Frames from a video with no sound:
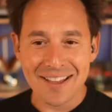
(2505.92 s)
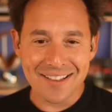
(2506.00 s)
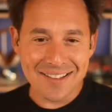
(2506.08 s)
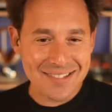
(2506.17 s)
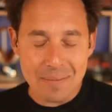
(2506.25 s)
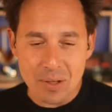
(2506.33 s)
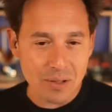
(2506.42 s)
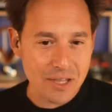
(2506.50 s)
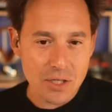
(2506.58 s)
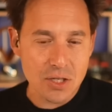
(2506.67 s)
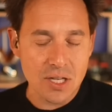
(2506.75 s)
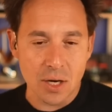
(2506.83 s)
Same thing with
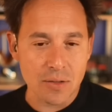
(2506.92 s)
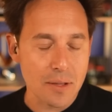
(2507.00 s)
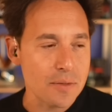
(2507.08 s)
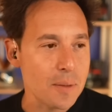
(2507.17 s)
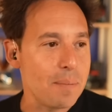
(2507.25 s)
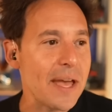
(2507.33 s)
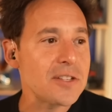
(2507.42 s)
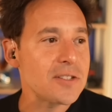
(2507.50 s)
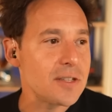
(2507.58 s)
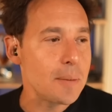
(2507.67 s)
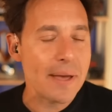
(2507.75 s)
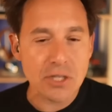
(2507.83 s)

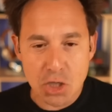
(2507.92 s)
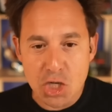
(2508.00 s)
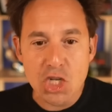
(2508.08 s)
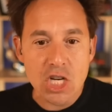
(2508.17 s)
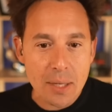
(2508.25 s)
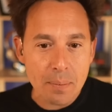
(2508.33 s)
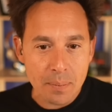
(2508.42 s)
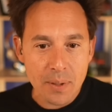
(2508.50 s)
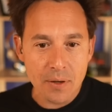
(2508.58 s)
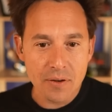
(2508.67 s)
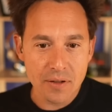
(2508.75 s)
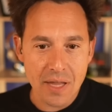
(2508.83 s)
the best gym
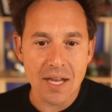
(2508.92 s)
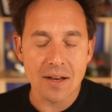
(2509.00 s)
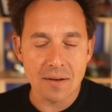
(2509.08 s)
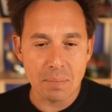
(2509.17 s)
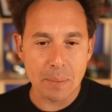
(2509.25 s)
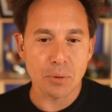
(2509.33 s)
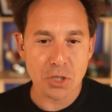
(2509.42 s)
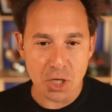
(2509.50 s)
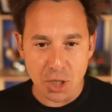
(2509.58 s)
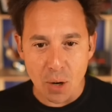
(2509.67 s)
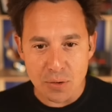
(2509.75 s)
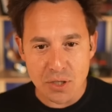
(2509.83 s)
that people
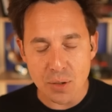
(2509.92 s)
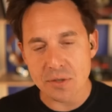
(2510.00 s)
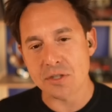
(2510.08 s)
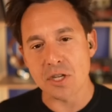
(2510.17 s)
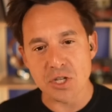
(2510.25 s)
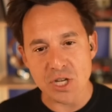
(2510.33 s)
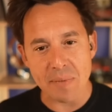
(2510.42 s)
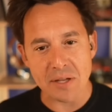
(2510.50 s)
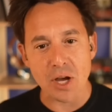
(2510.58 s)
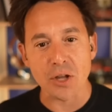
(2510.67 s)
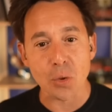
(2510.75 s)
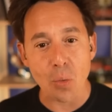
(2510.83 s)
should go to is the gym that's
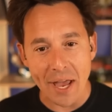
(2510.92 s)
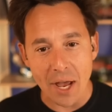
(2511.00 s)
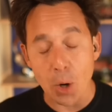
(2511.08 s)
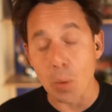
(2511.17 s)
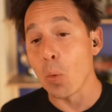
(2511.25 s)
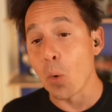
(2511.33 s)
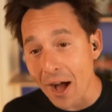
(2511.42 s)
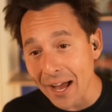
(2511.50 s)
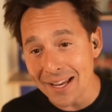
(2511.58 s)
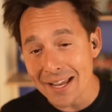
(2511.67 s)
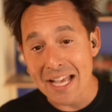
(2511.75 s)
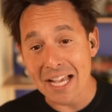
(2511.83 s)
on their way home.
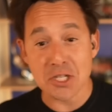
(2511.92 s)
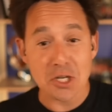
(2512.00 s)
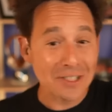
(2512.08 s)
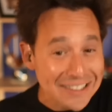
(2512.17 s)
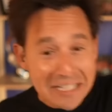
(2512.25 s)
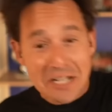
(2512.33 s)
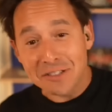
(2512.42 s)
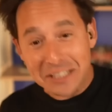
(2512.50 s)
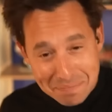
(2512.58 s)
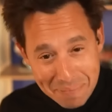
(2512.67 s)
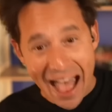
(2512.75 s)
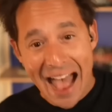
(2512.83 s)
Why? Because you're
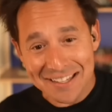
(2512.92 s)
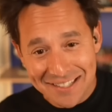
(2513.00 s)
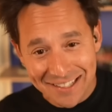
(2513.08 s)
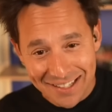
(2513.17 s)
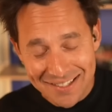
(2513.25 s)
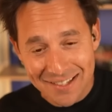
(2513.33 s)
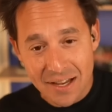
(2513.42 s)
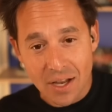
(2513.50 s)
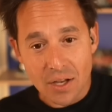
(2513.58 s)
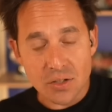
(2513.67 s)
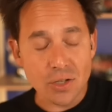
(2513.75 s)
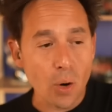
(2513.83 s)
literally passing it.
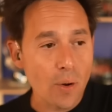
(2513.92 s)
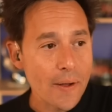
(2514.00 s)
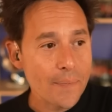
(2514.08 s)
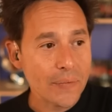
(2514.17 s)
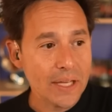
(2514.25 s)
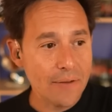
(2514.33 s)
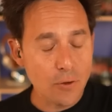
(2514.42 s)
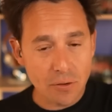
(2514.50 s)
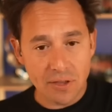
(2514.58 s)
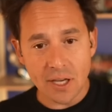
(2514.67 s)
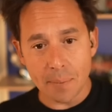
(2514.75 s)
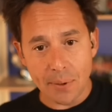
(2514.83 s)
So if you
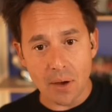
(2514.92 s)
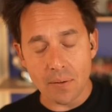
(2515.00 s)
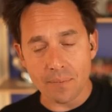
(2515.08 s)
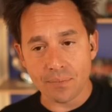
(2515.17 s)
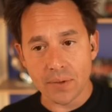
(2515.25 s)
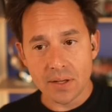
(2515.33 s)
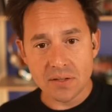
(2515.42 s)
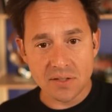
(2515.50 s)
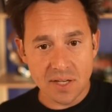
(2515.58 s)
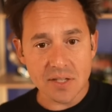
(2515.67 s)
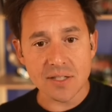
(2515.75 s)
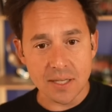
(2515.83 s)
think about
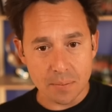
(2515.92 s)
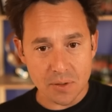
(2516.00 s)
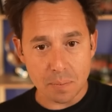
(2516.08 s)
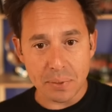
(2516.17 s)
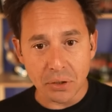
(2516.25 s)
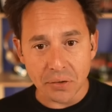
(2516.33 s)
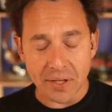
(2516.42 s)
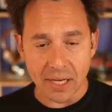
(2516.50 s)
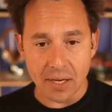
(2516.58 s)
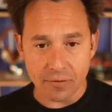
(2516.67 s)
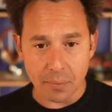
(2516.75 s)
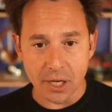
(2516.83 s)
systems building
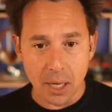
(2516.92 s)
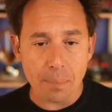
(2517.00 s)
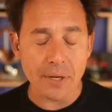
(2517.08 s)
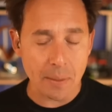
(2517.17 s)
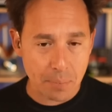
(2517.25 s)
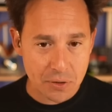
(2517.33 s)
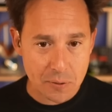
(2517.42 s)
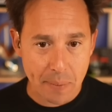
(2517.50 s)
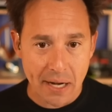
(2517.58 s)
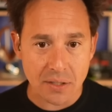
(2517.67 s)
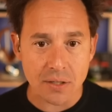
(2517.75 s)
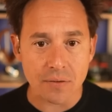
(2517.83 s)
from a company
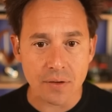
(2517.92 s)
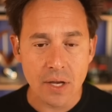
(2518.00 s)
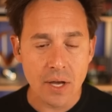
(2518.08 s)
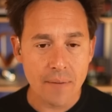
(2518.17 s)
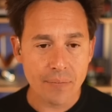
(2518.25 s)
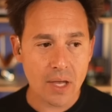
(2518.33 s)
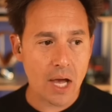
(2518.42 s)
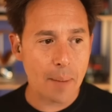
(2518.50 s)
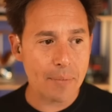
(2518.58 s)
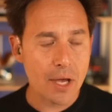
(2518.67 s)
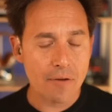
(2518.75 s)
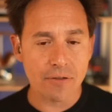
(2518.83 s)
perspective,
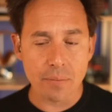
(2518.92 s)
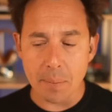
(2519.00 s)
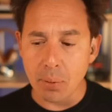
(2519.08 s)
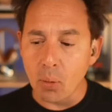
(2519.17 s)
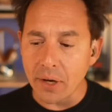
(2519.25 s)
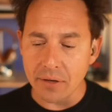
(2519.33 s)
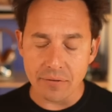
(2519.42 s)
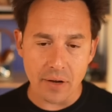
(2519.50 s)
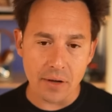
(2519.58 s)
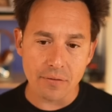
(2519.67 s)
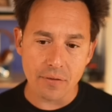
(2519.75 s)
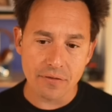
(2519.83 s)
from the point
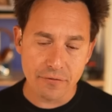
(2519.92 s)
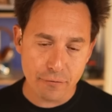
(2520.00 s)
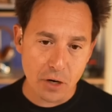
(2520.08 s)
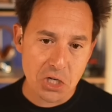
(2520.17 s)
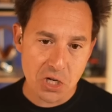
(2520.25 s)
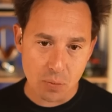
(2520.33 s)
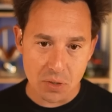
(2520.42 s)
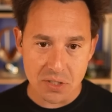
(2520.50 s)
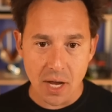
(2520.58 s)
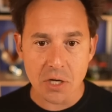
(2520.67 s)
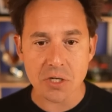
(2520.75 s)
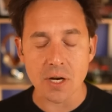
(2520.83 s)
of friction
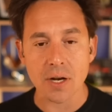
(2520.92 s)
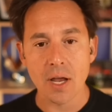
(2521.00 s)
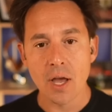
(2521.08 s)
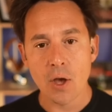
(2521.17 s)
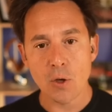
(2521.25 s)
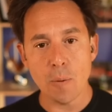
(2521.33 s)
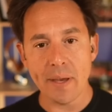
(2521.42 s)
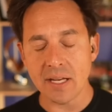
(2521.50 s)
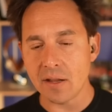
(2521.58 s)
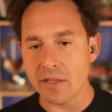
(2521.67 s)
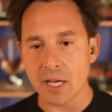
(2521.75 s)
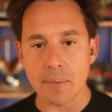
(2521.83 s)
reduction, you begin
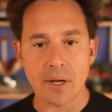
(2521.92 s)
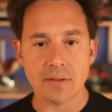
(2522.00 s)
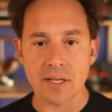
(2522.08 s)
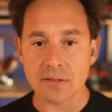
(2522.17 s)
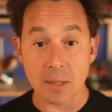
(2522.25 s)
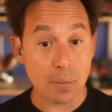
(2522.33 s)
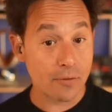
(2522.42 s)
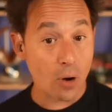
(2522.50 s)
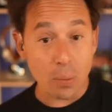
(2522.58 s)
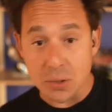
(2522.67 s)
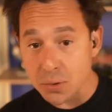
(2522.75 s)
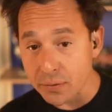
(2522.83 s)
to think about things like
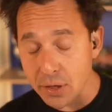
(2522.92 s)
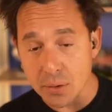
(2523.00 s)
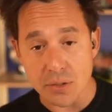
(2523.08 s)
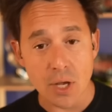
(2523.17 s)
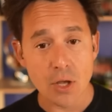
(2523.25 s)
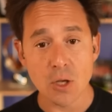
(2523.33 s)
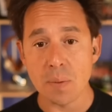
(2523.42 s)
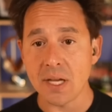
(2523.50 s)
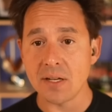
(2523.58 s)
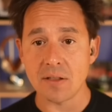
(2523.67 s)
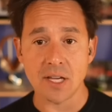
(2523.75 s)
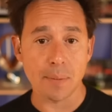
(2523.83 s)
performance reviews. You begin
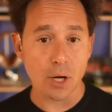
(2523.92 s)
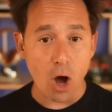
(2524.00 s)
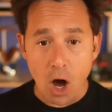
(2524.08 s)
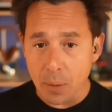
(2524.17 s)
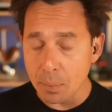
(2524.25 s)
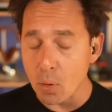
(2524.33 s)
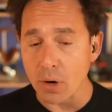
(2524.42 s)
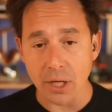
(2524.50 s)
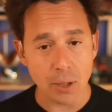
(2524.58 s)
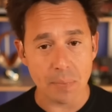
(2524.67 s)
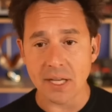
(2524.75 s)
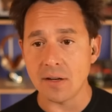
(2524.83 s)
to think about onboarding.
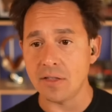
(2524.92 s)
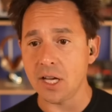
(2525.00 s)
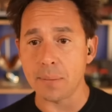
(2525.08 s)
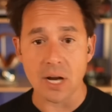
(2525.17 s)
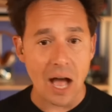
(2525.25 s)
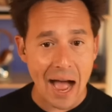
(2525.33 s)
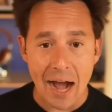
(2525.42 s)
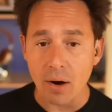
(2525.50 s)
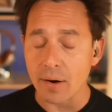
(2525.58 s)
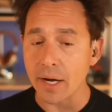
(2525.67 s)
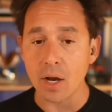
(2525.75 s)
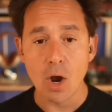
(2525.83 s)
You begin to think about
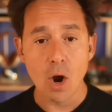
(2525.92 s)
hiring,